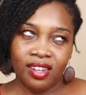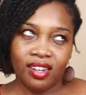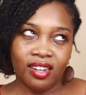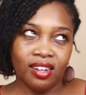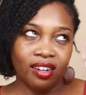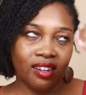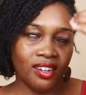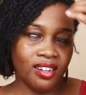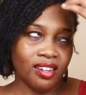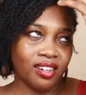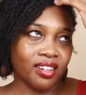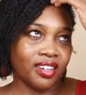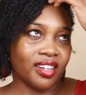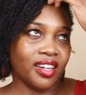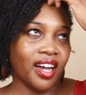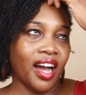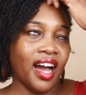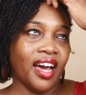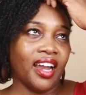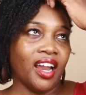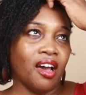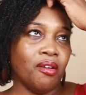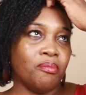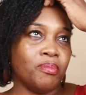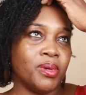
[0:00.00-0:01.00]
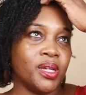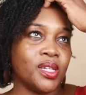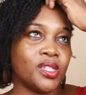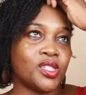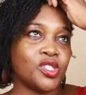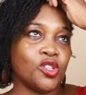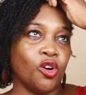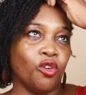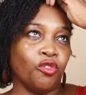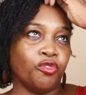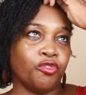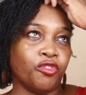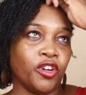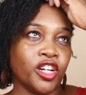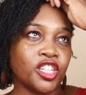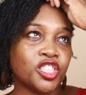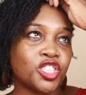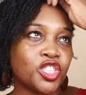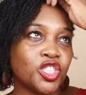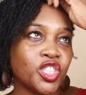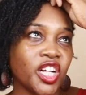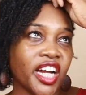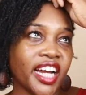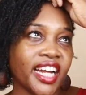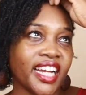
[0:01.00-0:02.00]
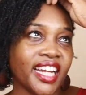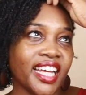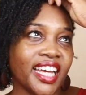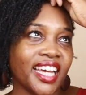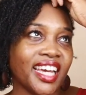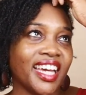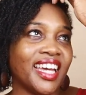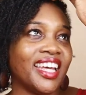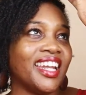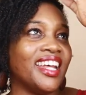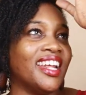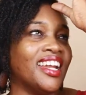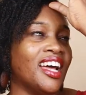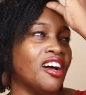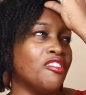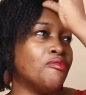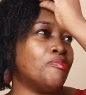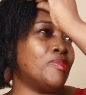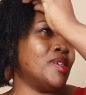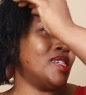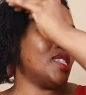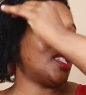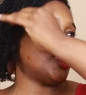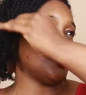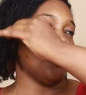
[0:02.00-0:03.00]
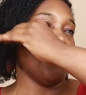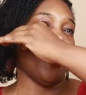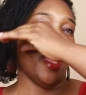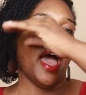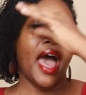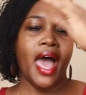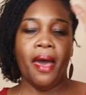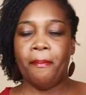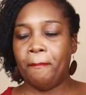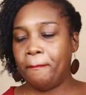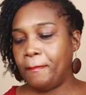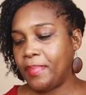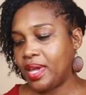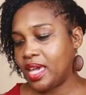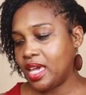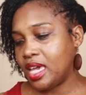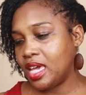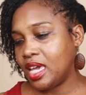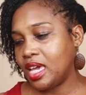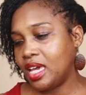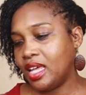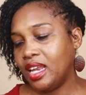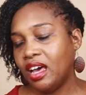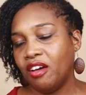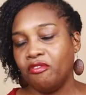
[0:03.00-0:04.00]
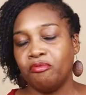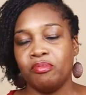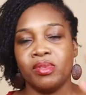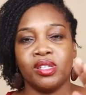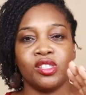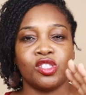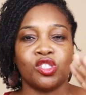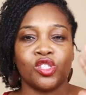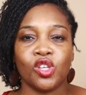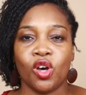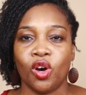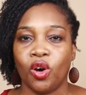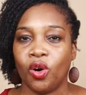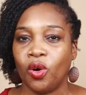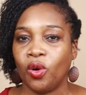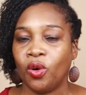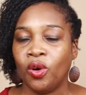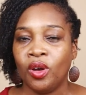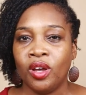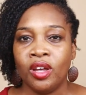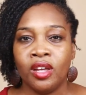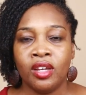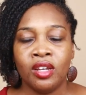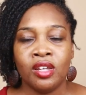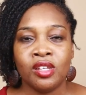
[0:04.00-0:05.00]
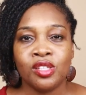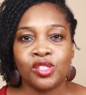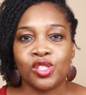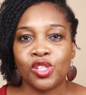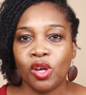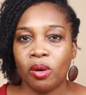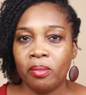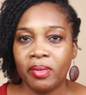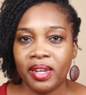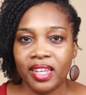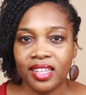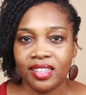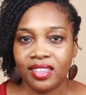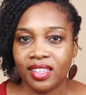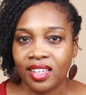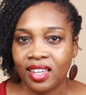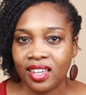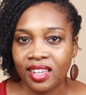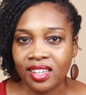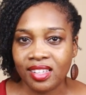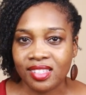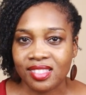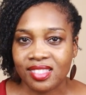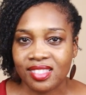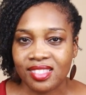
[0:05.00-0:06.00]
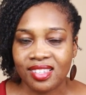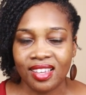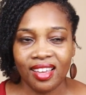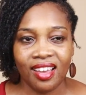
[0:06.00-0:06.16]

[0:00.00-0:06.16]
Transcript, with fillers: Oh God, I've been so frustrated, and I've been so happy, and I've been so, so many things.